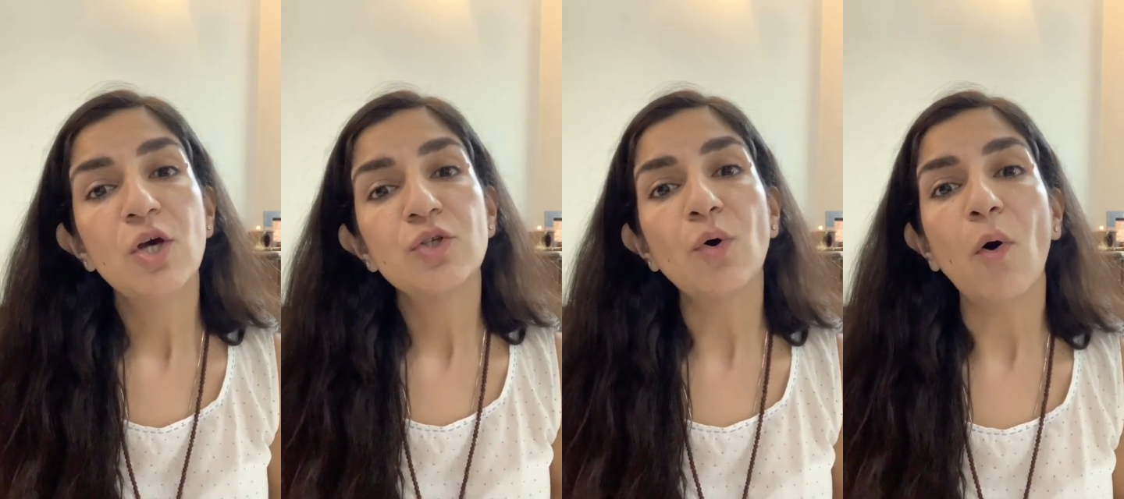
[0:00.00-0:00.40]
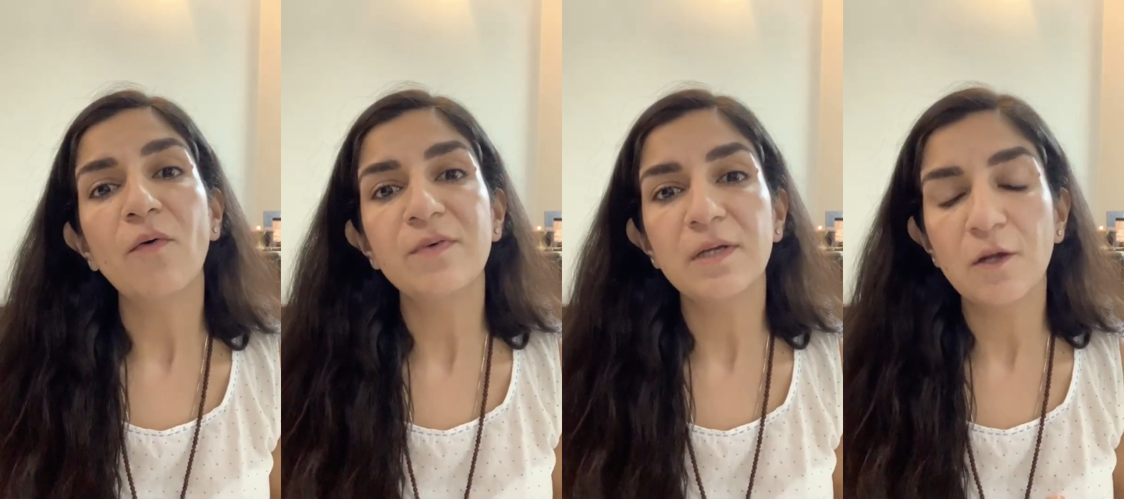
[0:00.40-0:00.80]
So
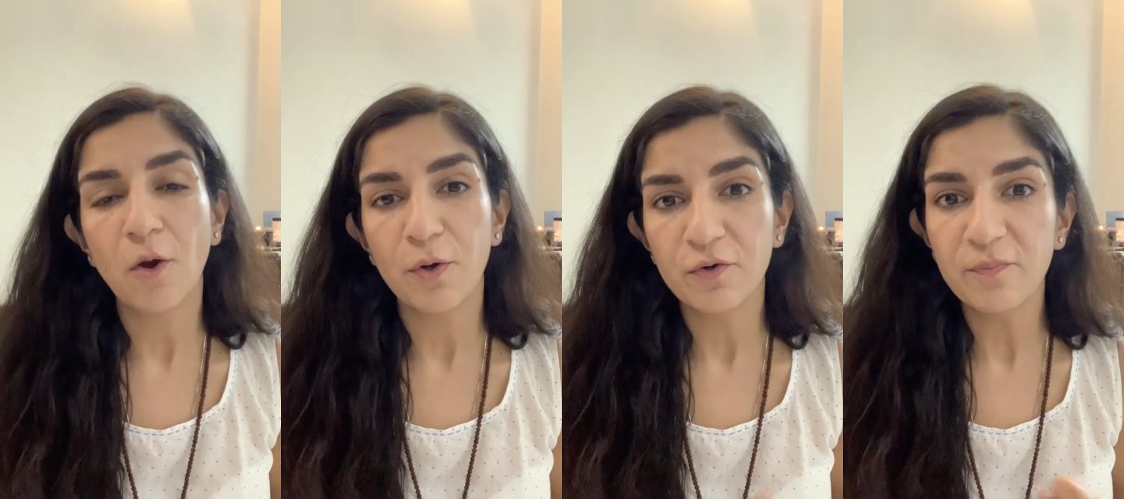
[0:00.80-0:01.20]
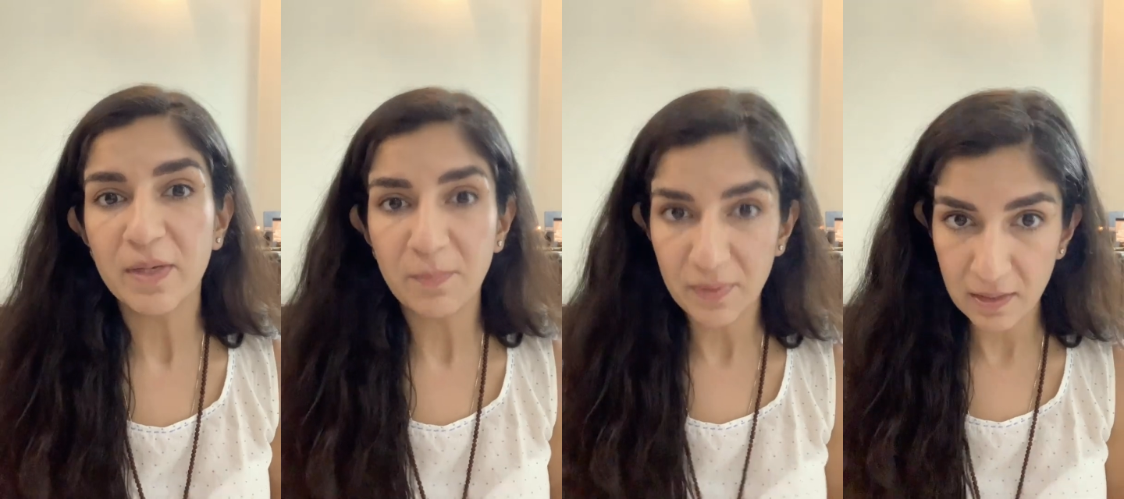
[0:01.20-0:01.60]
often a lot of
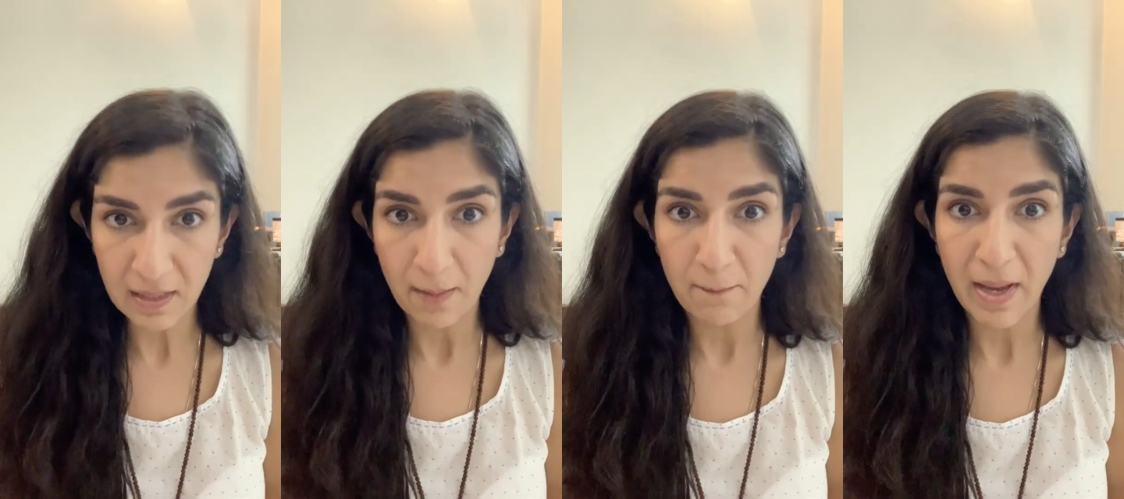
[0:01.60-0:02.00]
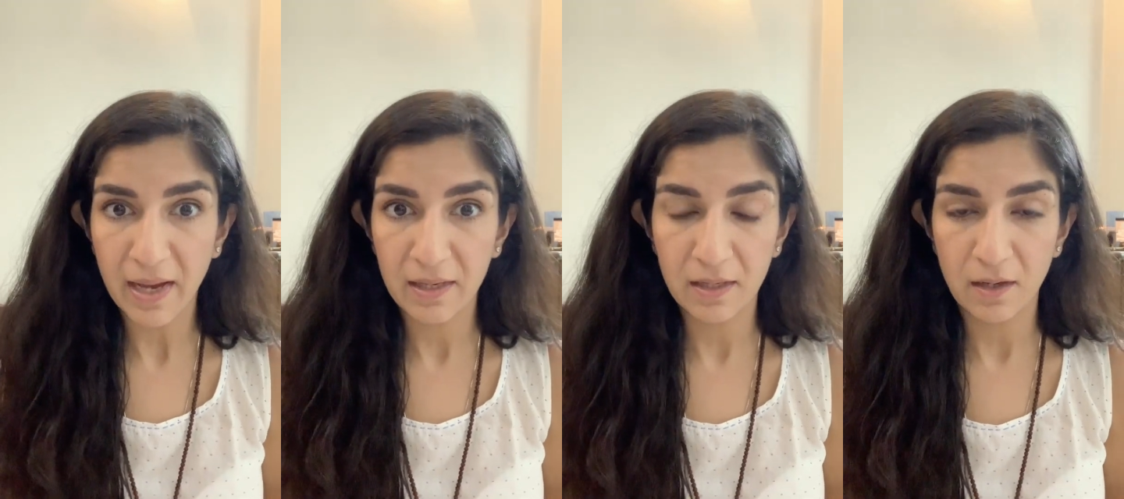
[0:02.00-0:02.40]
people come
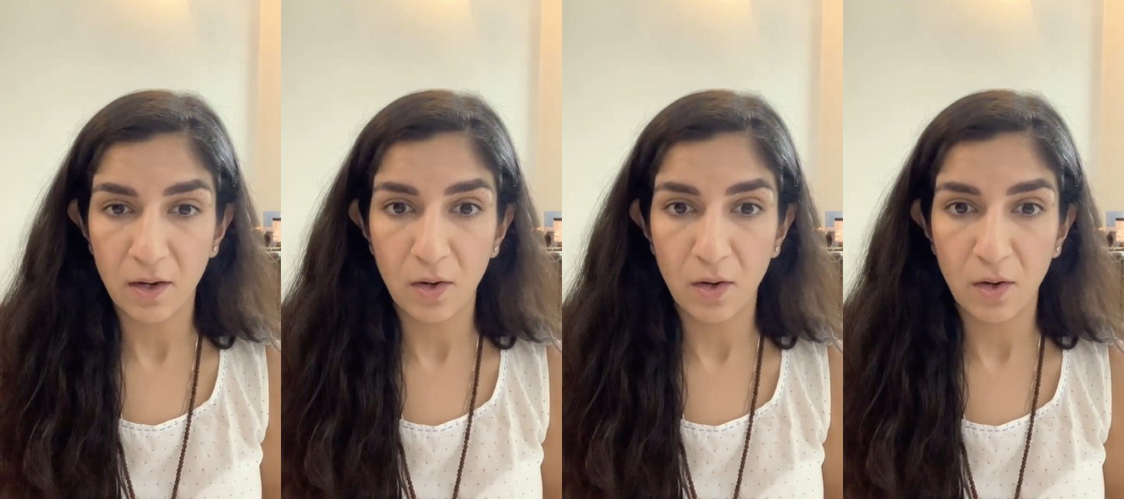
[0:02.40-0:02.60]
back